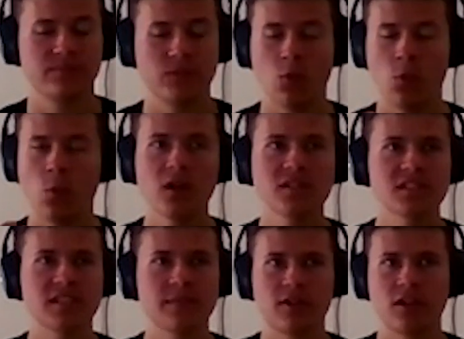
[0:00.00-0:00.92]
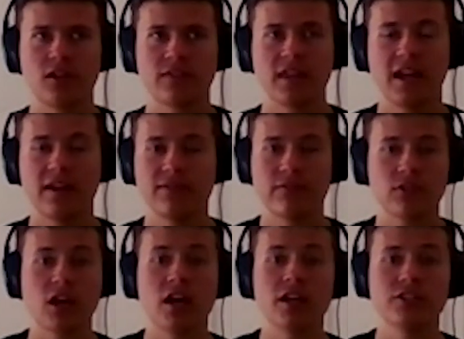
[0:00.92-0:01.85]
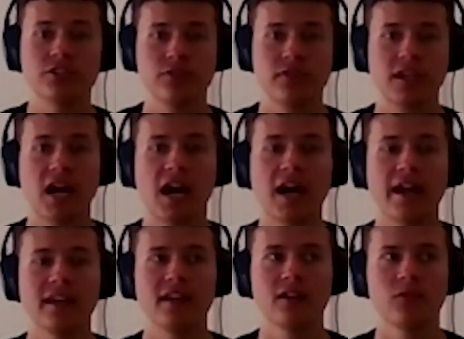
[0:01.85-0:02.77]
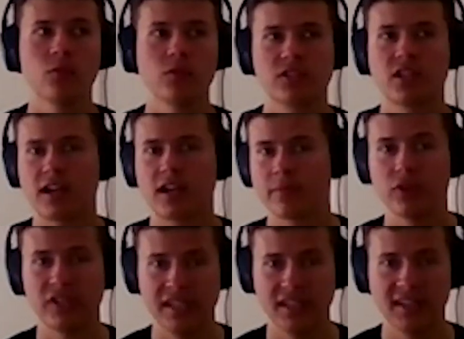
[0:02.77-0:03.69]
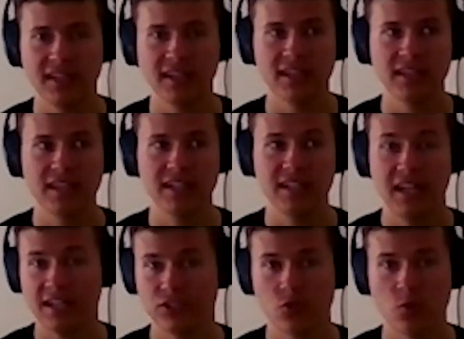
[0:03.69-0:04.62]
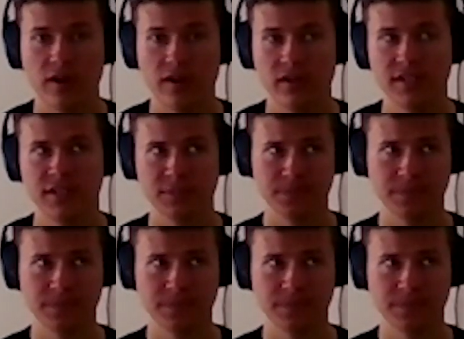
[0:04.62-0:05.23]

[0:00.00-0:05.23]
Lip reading: the one seminar that I've ever gone to, the guy was talking about eeling in estuaries,